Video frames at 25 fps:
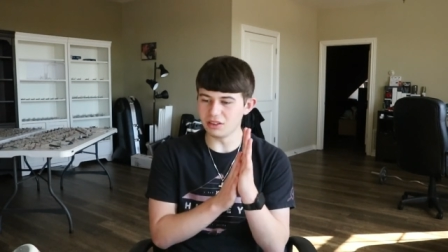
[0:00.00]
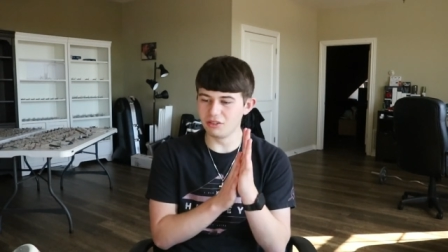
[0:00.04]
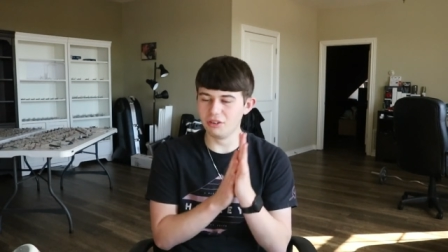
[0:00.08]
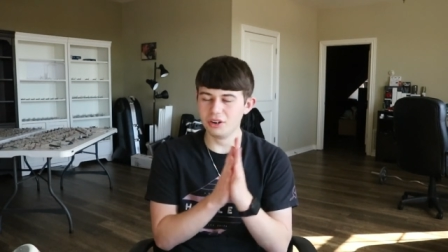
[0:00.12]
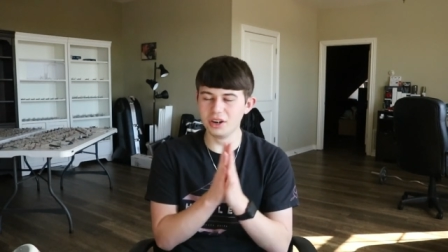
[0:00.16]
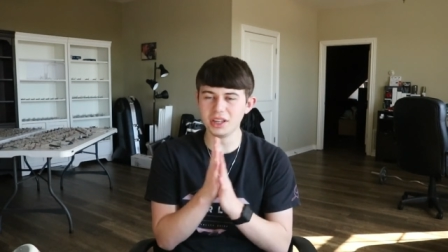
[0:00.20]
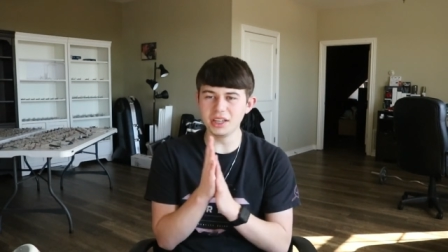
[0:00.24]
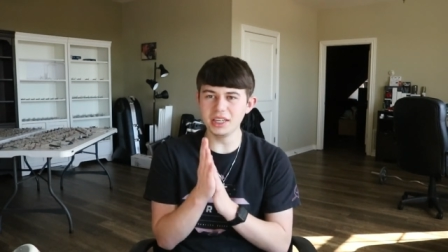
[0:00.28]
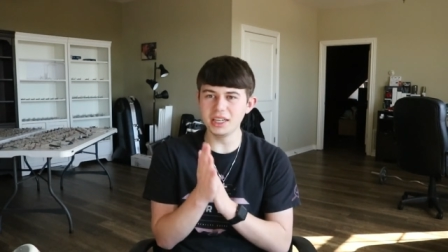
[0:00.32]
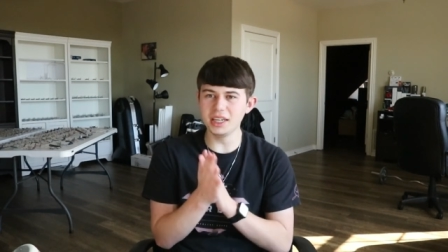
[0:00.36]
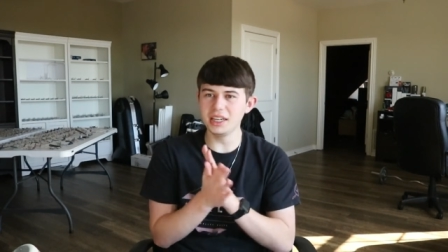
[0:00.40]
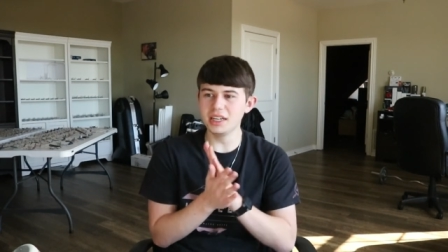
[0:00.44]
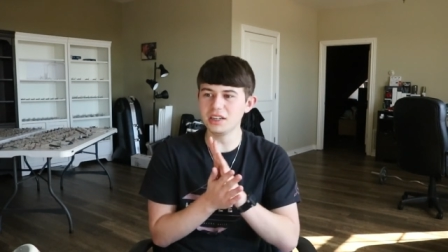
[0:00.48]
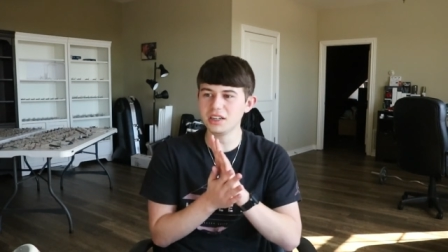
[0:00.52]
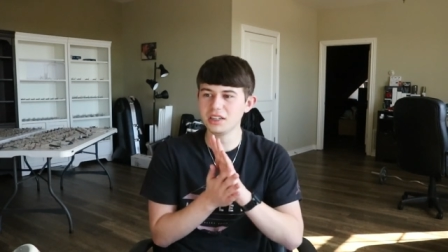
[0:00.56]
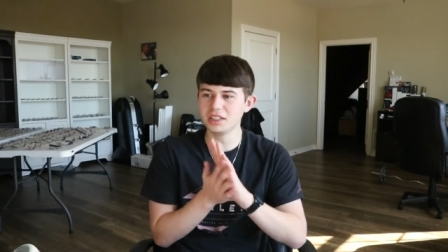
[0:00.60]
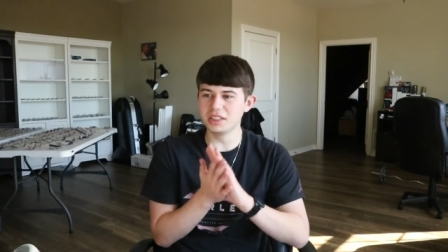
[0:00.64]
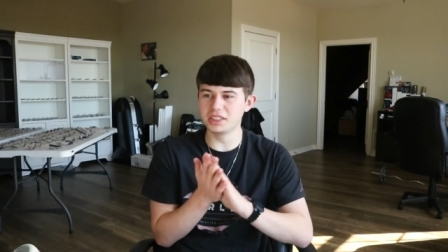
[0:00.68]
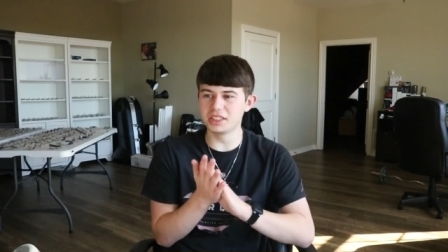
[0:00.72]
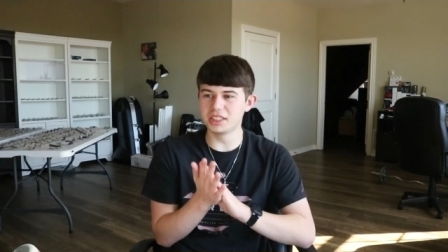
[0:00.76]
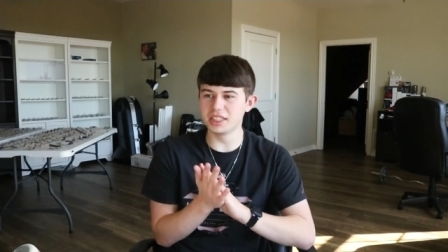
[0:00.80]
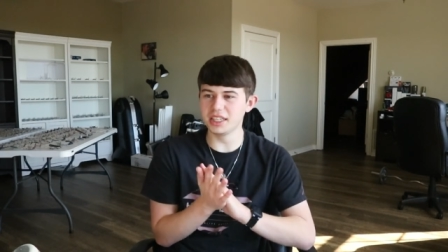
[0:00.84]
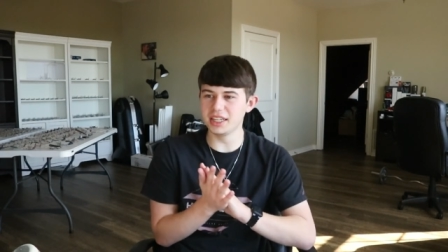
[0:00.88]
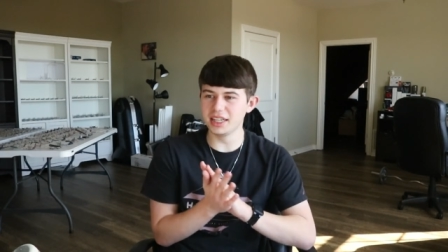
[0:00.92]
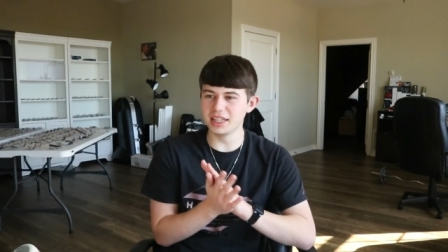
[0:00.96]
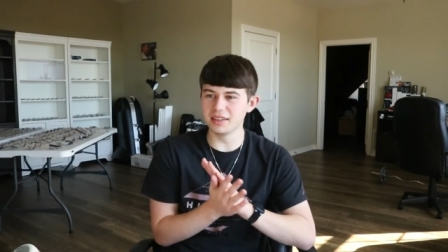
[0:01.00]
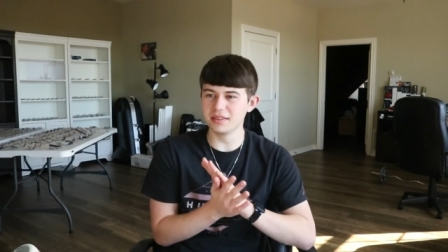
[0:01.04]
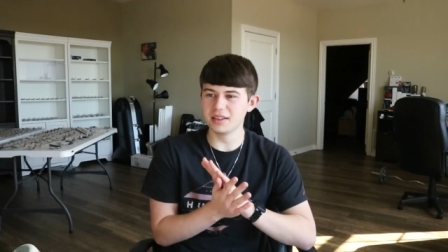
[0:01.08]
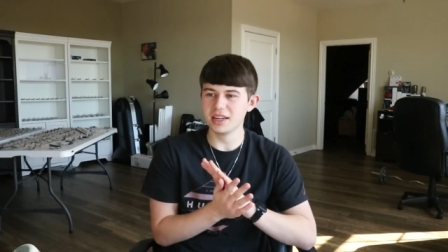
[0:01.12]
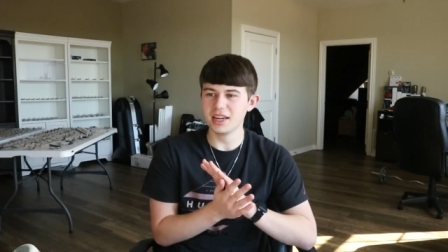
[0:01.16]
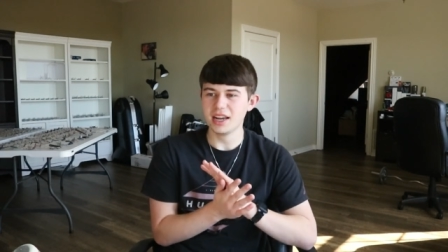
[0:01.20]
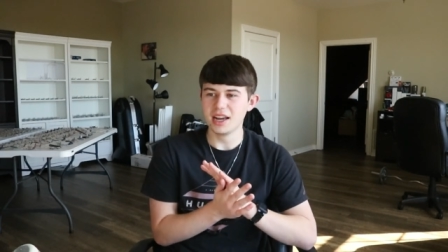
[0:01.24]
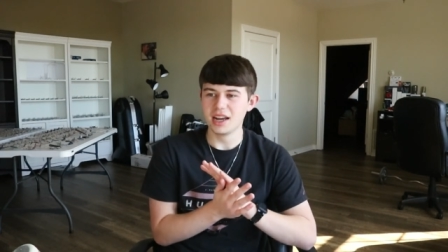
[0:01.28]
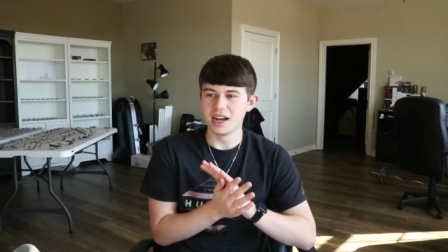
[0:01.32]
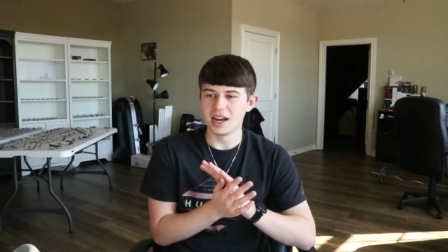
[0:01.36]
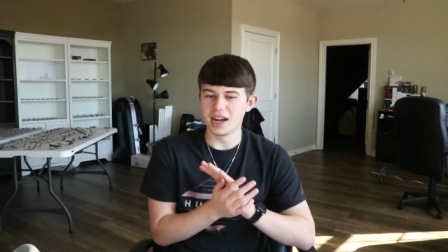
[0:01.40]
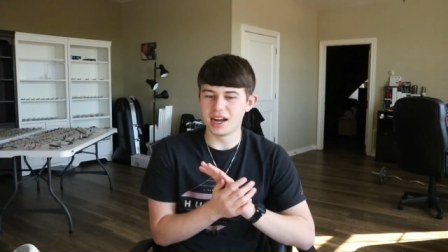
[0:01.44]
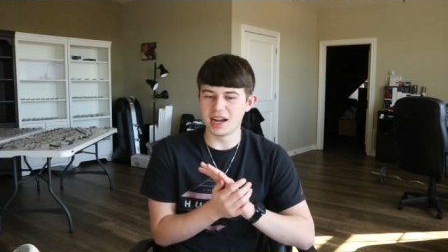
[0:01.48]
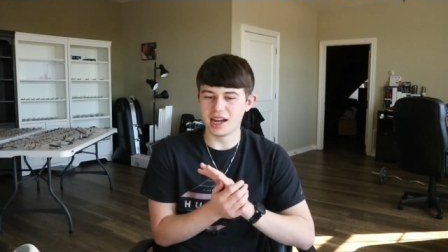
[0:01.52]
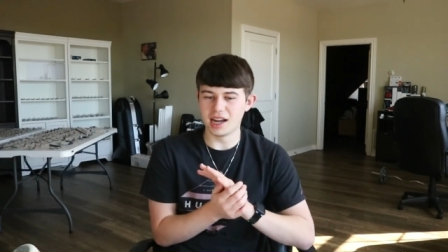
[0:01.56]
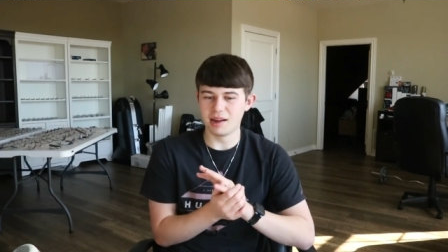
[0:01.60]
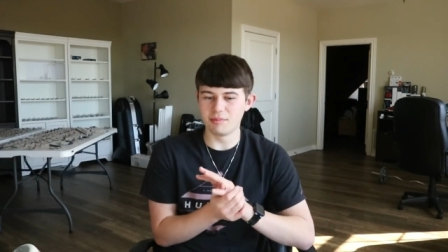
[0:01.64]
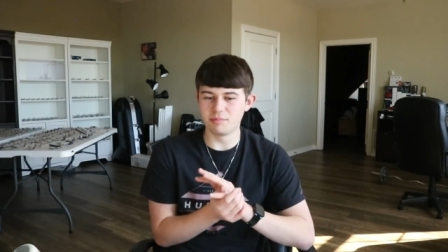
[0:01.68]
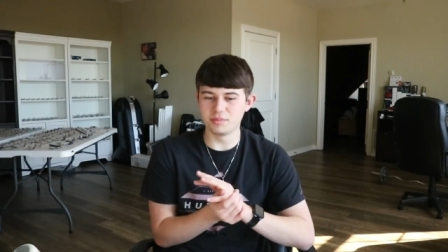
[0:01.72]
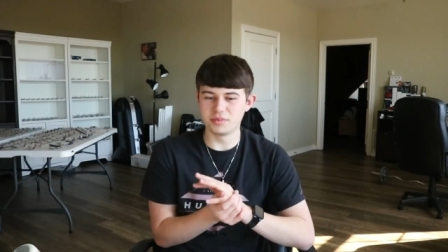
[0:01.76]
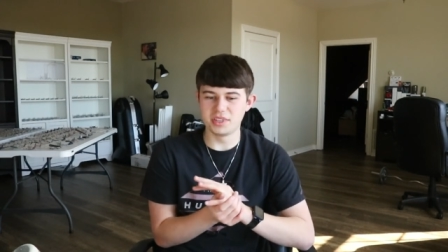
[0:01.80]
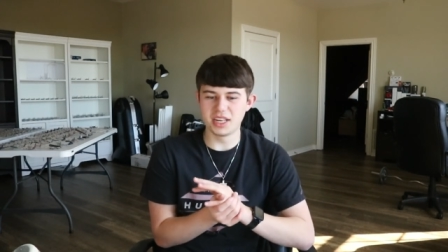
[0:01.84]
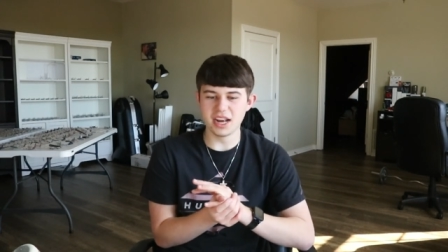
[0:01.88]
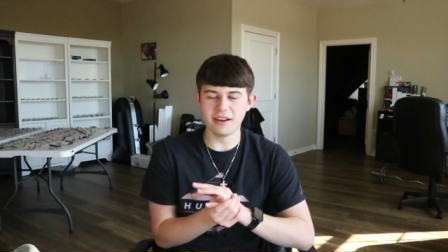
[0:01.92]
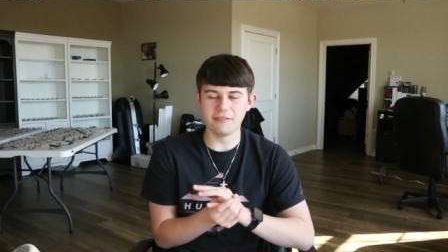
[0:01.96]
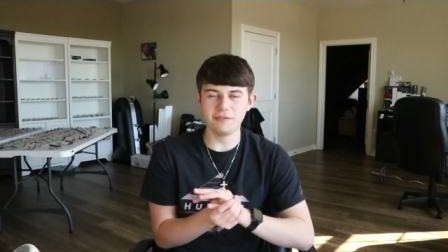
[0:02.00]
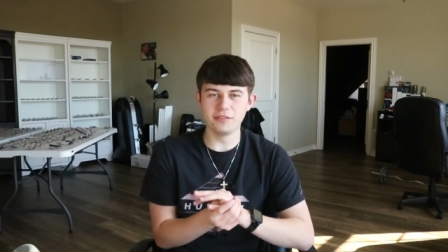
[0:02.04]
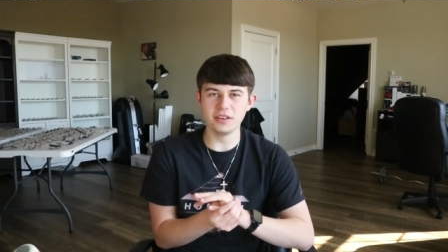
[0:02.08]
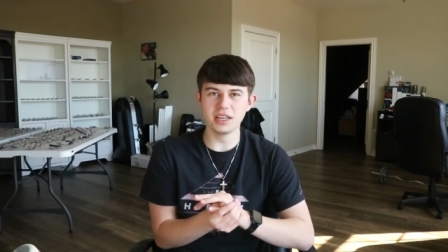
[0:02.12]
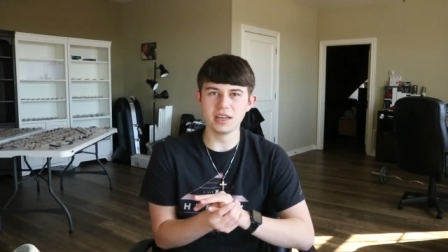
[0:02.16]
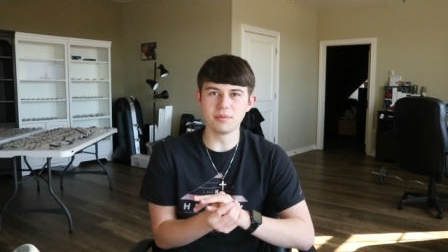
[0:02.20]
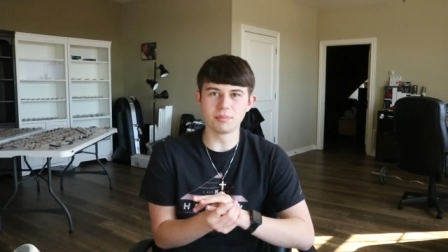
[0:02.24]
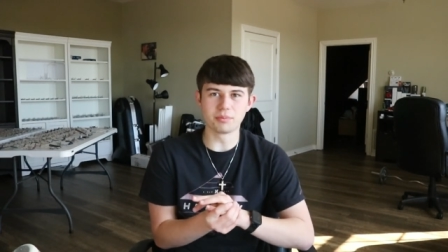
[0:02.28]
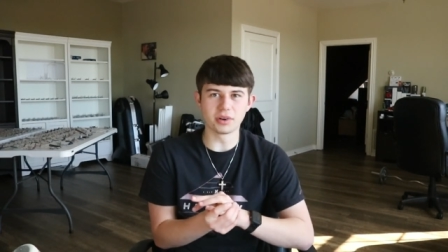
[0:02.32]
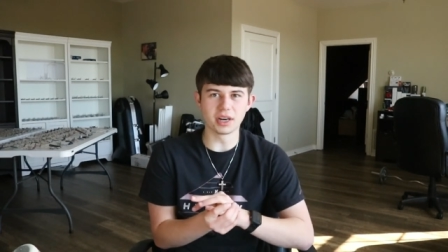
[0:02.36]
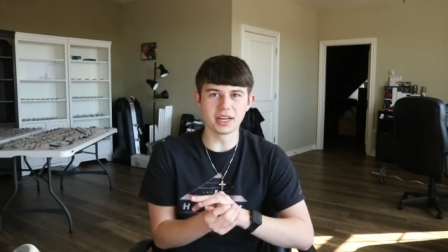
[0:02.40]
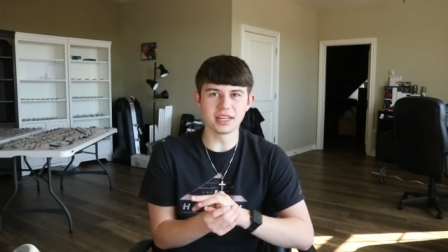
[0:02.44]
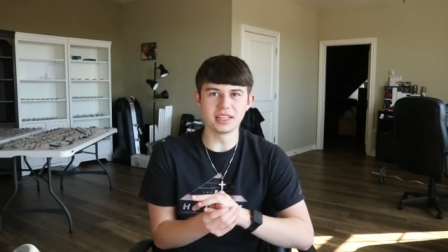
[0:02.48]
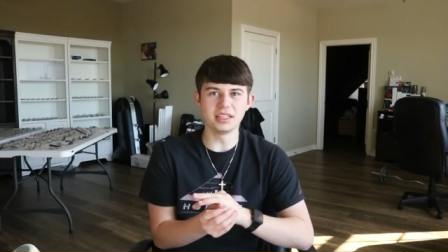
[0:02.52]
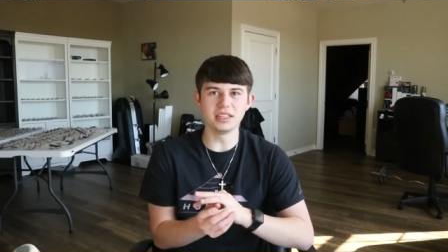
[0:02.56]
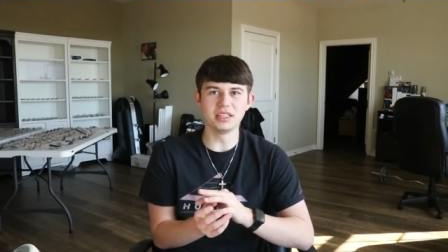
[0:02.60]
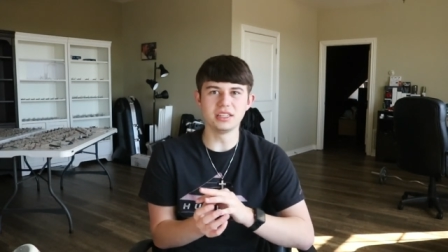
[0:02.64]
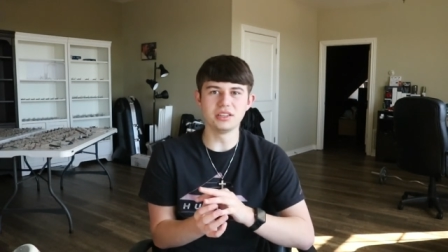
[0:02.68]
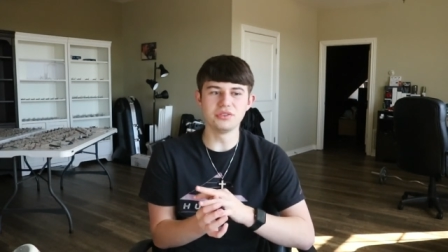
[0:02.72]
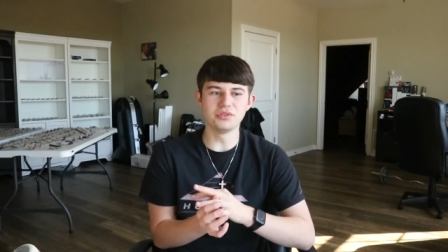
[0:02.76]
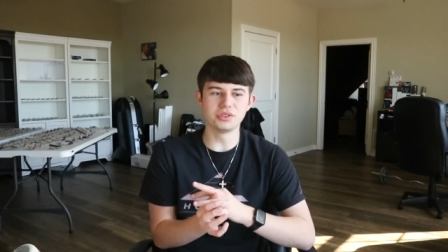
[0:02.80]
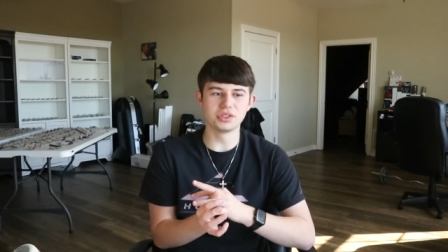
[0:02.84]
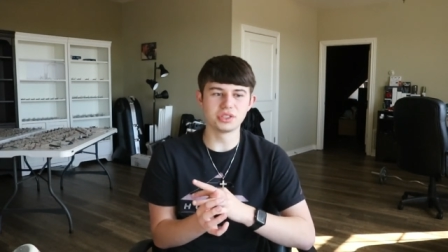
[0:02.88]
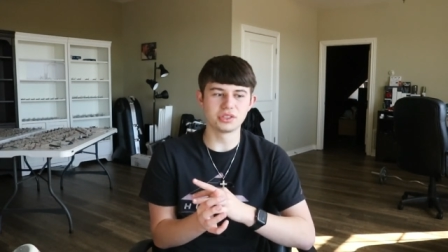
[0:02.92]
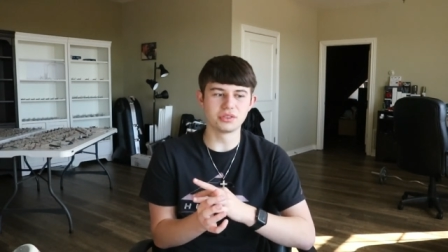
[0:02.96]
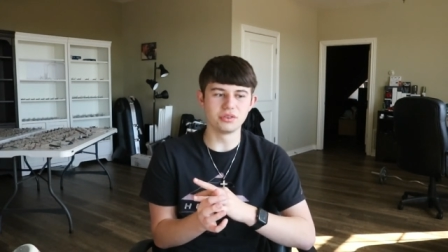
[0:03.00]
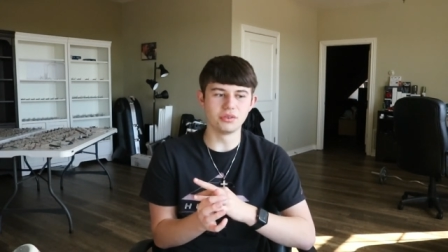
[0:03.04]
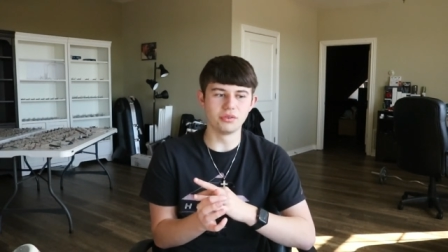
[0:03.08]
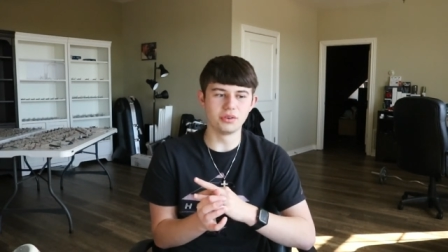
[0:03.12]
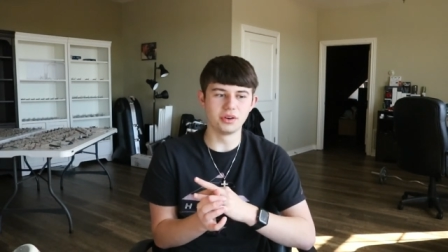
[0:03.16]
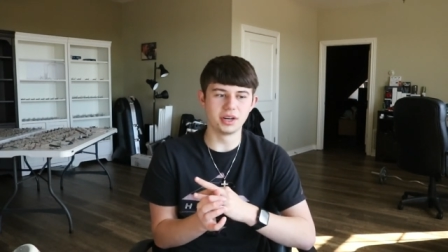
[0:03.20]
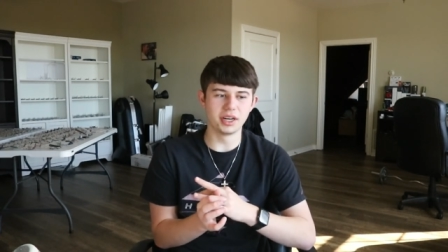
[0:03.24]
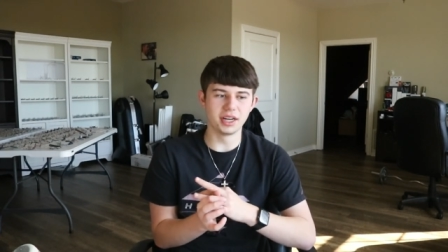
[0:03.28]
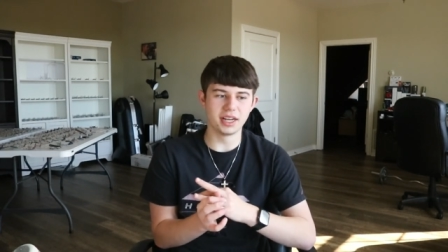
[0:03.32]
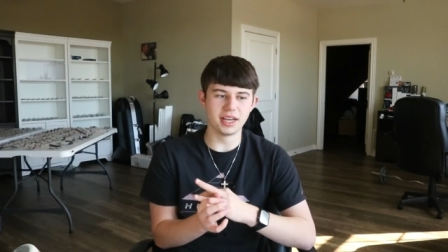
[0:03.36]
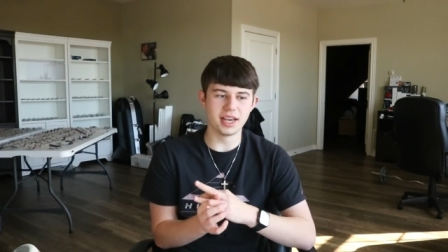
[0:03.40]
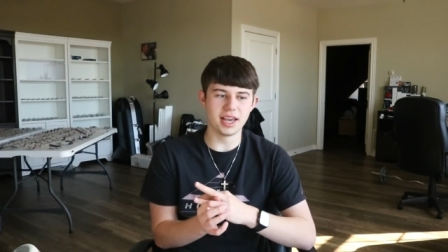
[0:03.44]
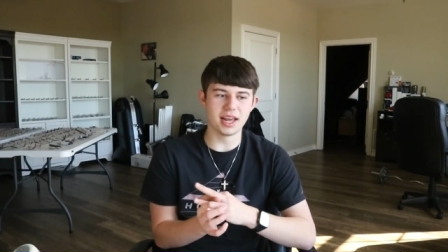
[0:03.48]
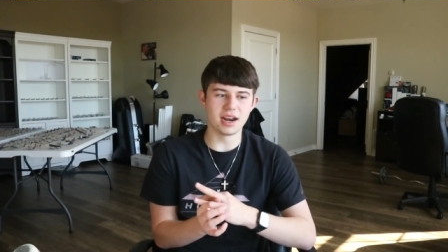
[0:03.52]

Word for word: really eager to see it. Definitely a breaking news story,